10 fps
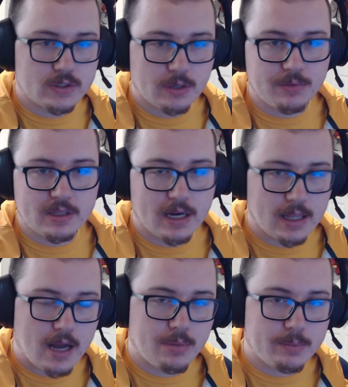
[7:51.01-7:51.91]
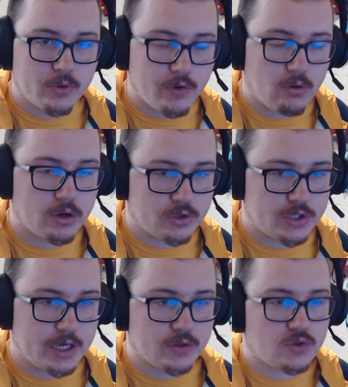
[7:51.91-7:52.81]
something that a lot of people don't understand.